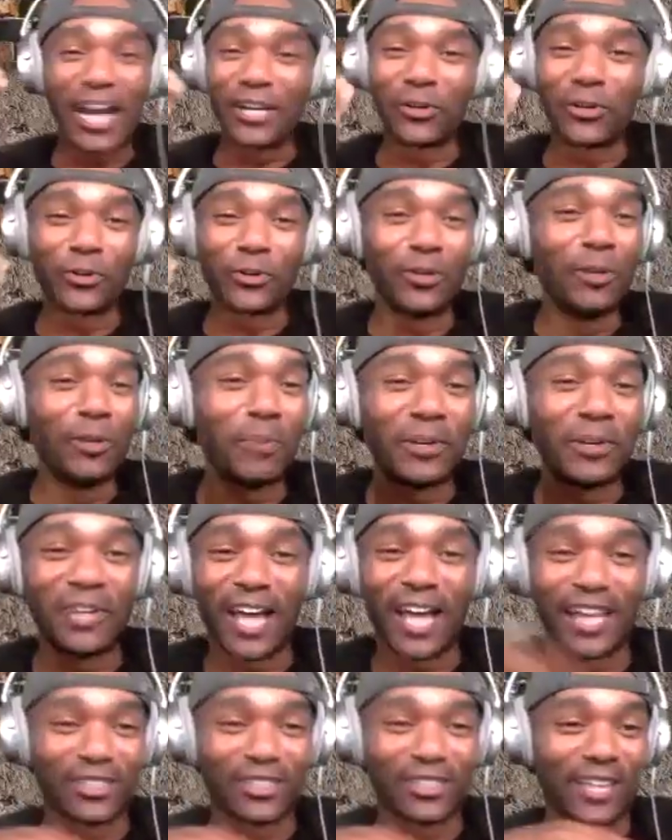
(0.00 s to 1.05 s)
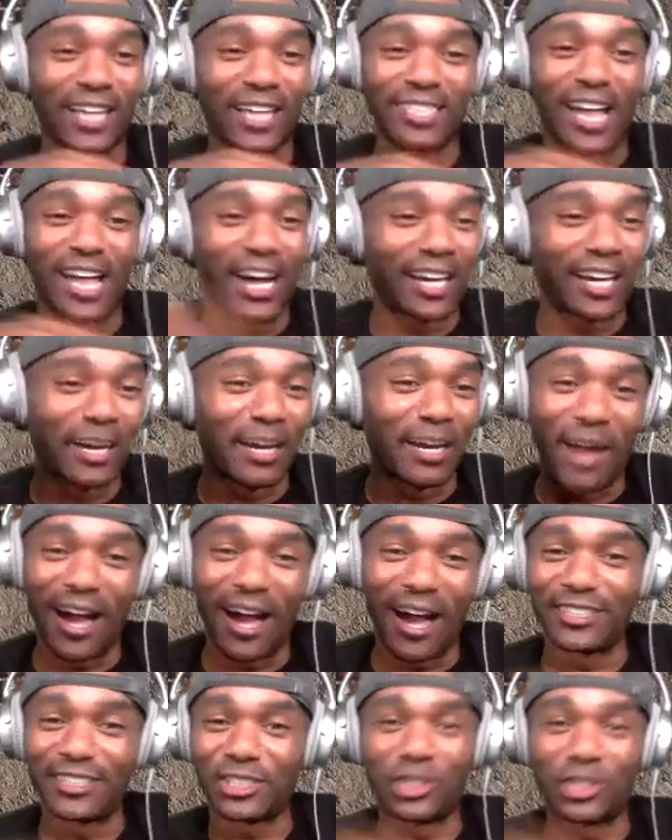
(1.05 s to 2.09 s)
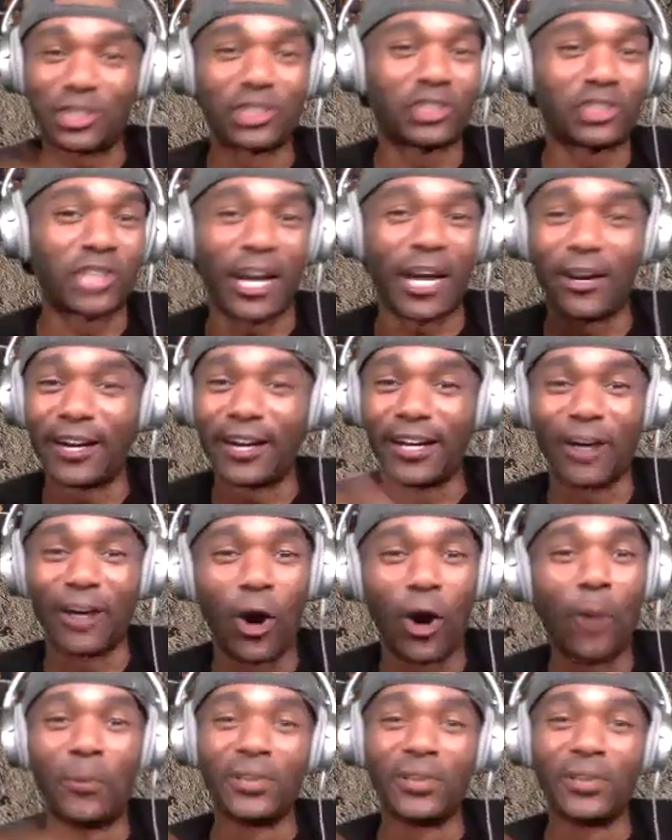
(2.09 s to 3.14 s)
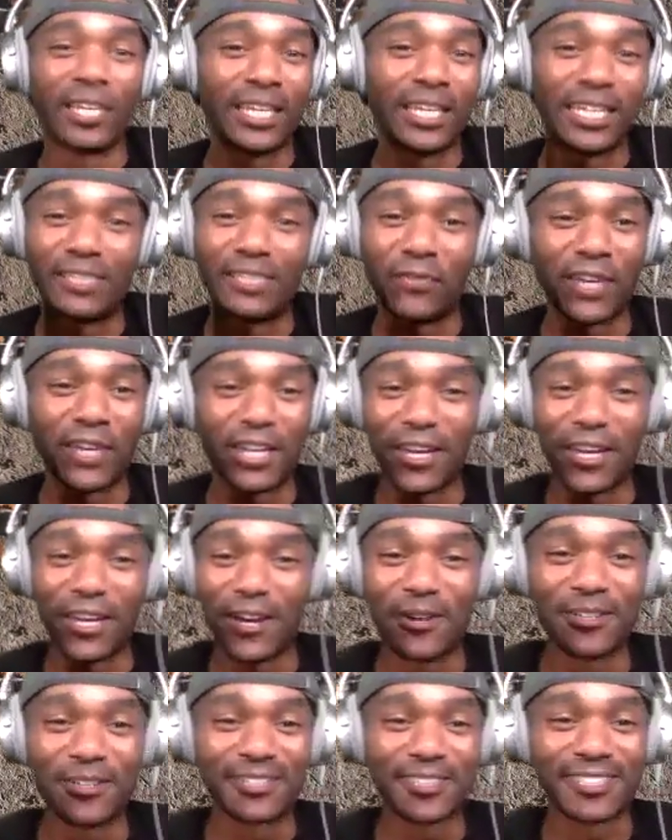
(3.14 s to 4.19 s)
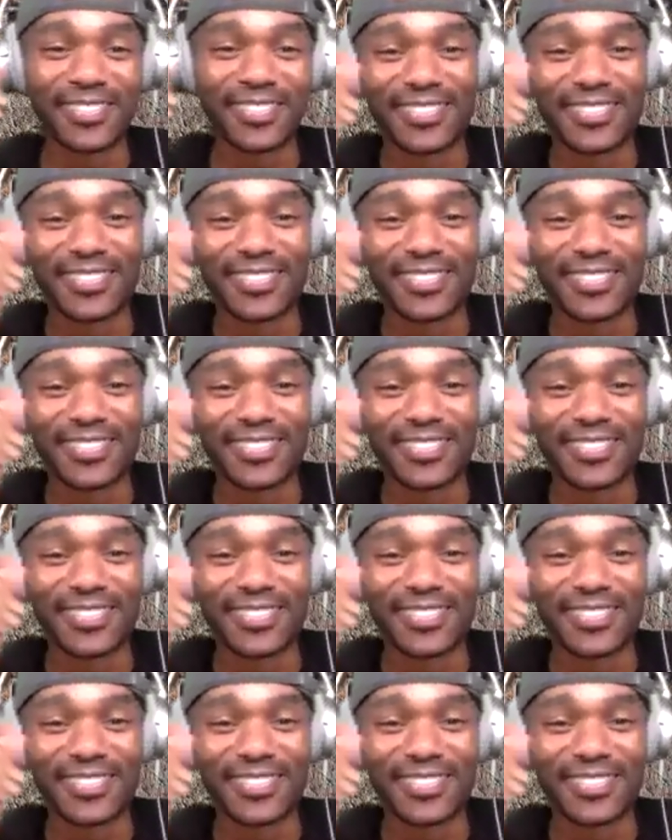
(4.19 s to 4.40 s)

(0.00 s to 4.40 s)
a group and you guys are like talking about just sharing openly these videos.